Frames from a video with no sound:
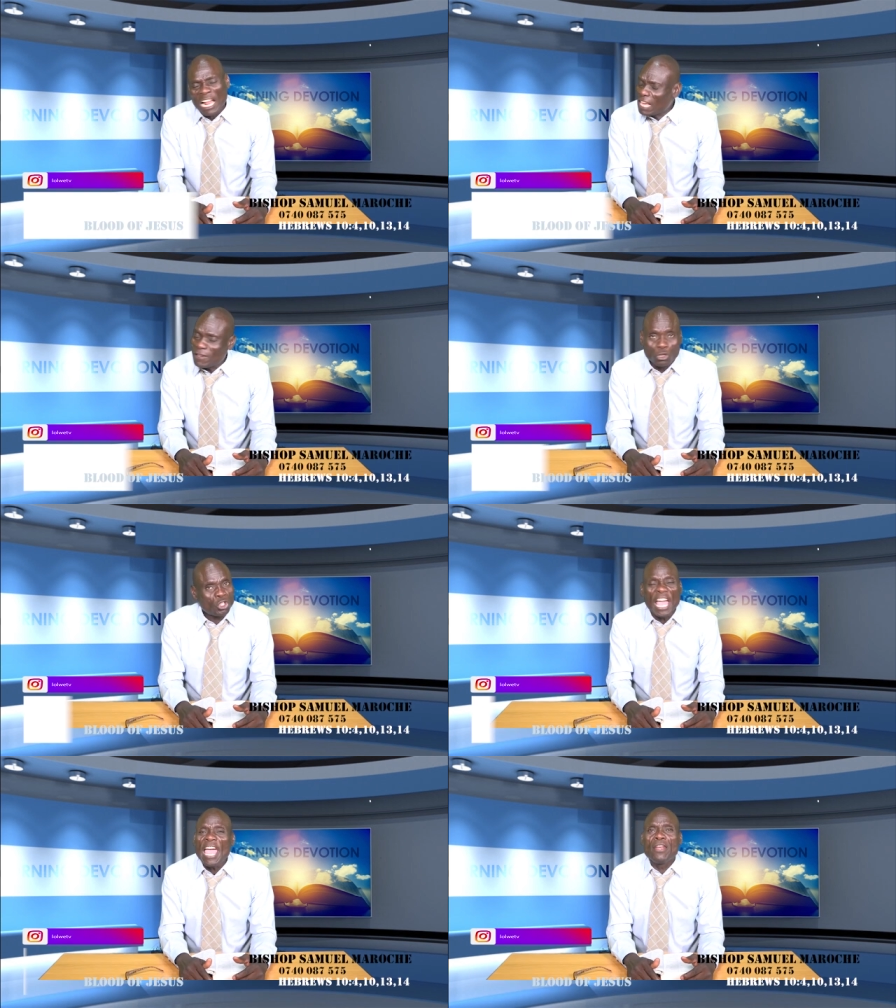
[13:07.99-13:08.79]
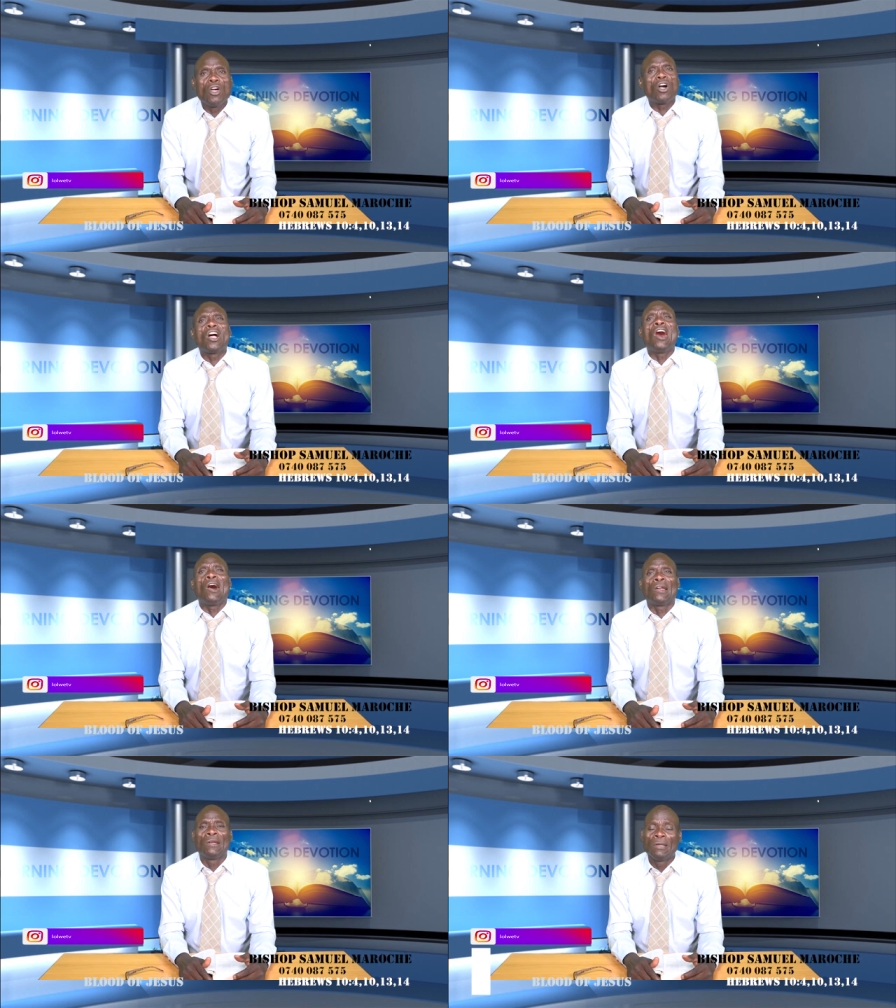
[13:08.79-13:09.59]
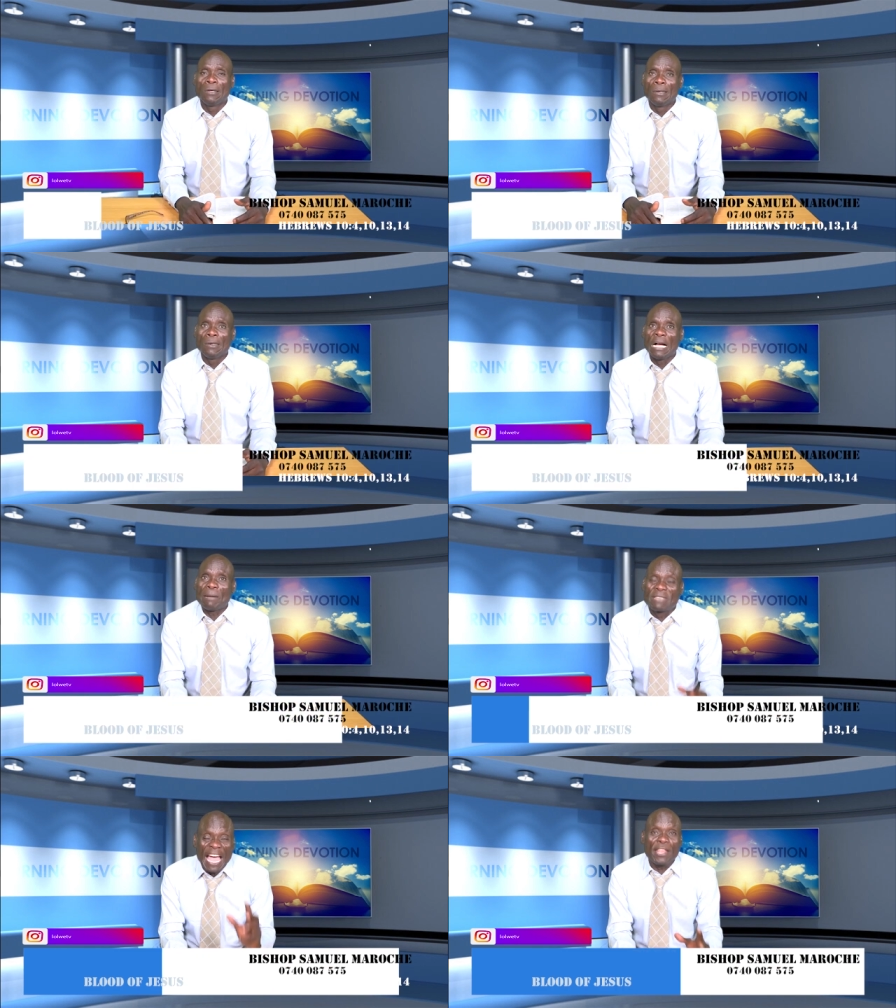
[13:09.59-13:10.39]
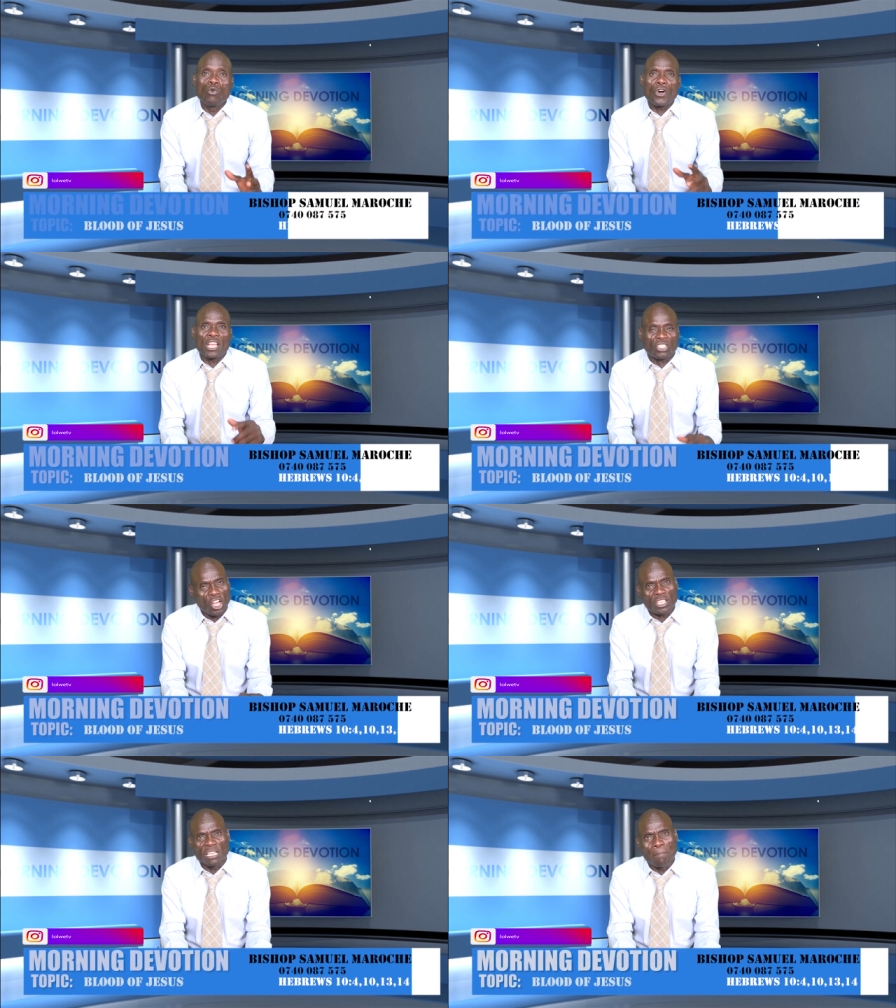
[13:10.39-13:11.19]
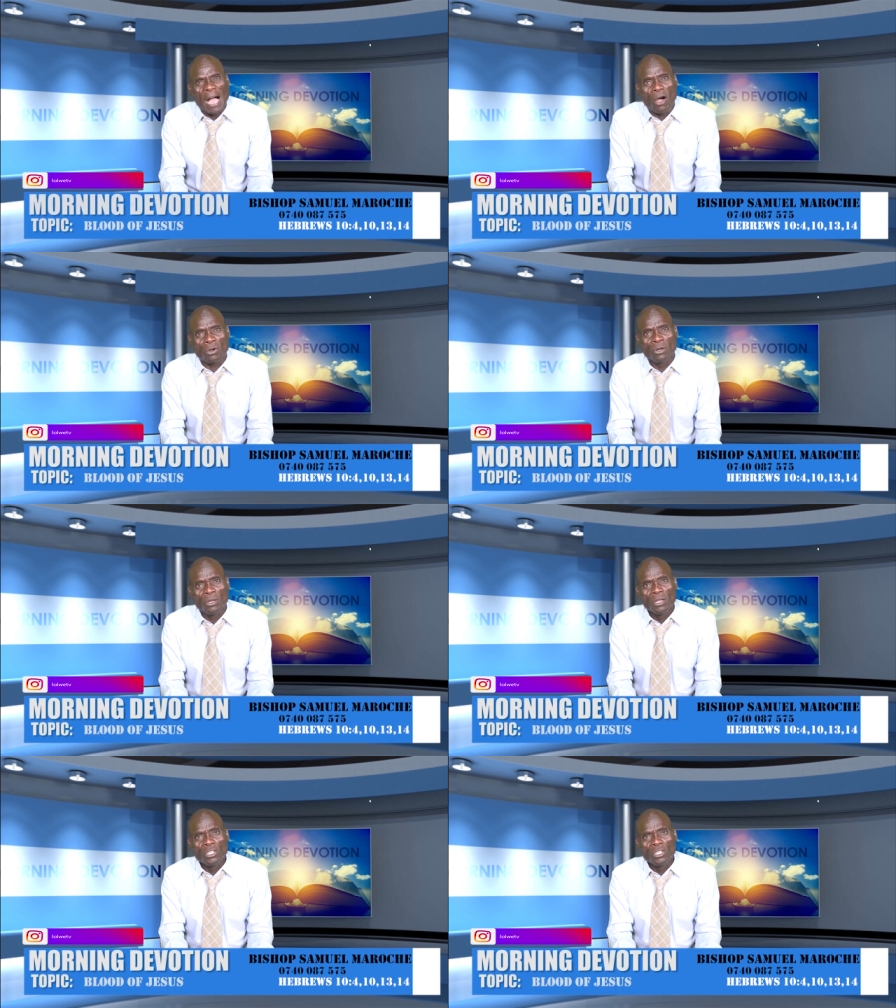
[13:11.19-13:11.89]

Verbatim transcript: Whenever you say, no, God, I'm getting what you're talking about.